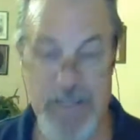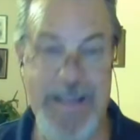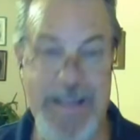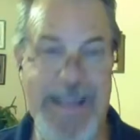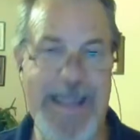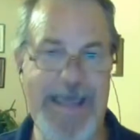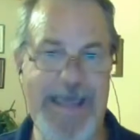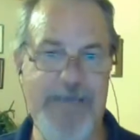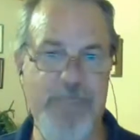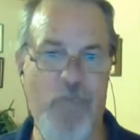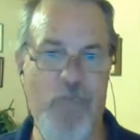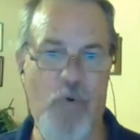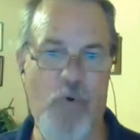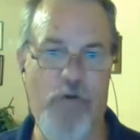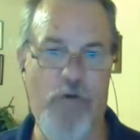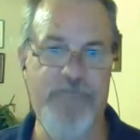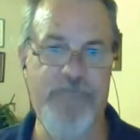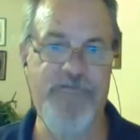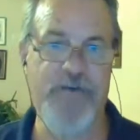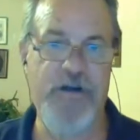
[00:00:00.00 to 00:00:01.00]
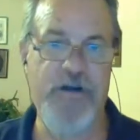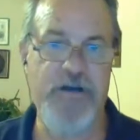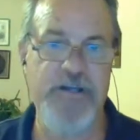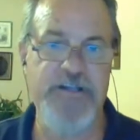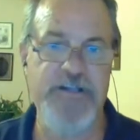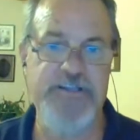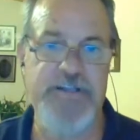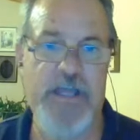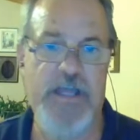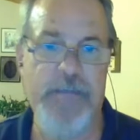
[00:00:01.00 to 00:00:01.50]
add more fun and
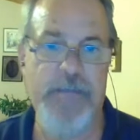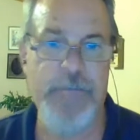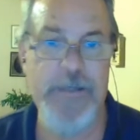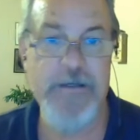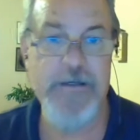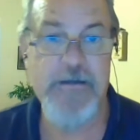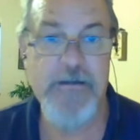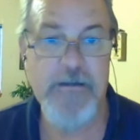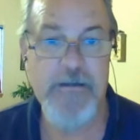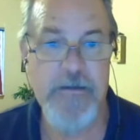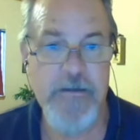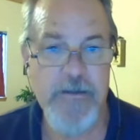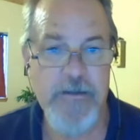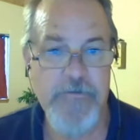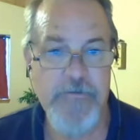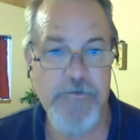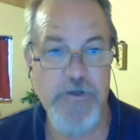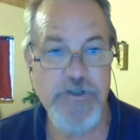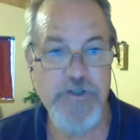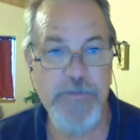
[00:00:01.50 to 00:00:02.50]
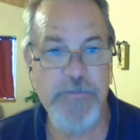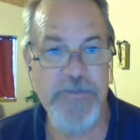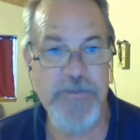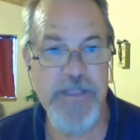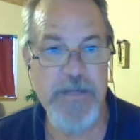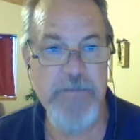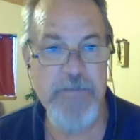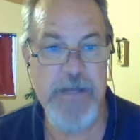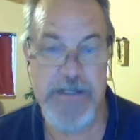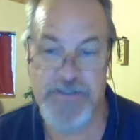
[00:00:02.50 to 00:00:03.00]
excitement through some
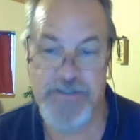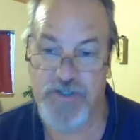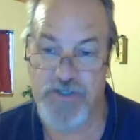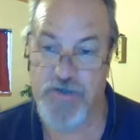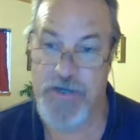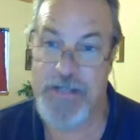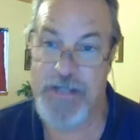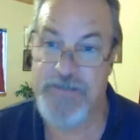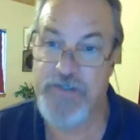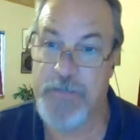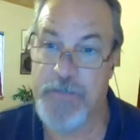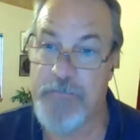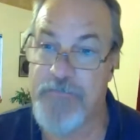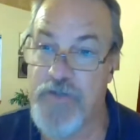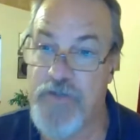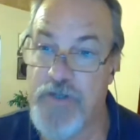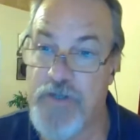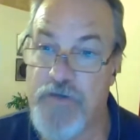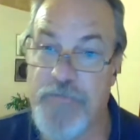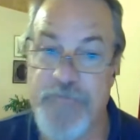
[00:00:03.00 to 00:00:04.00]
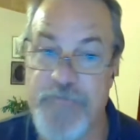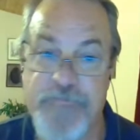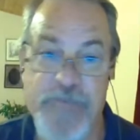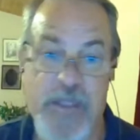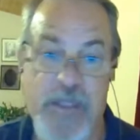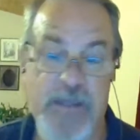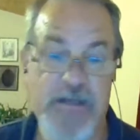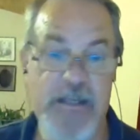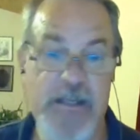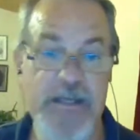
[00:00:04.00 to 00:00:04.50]
theme nights. So now some of you
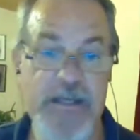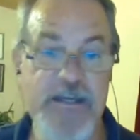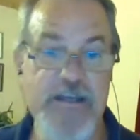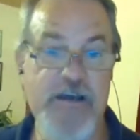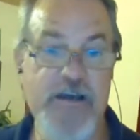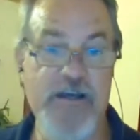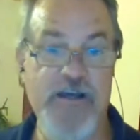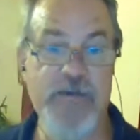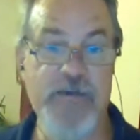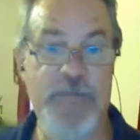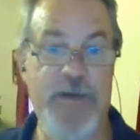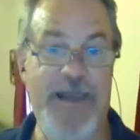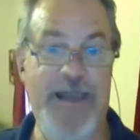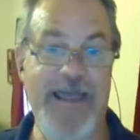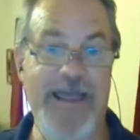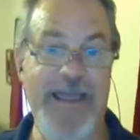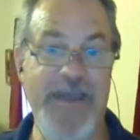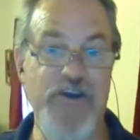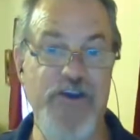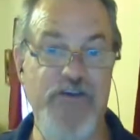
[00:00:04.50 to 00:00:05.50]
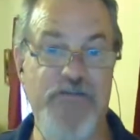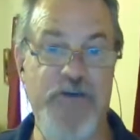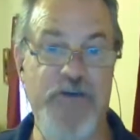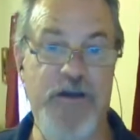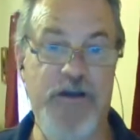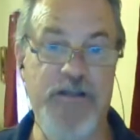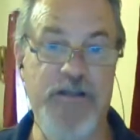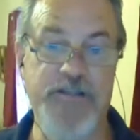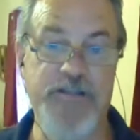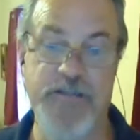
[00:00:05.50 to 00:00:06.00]
need to plan your fun and
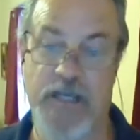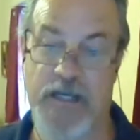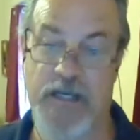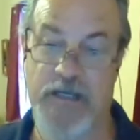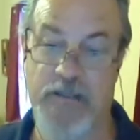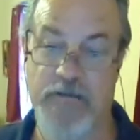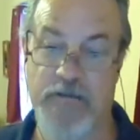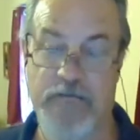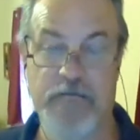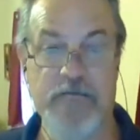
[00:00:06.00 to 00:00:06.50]
exciting.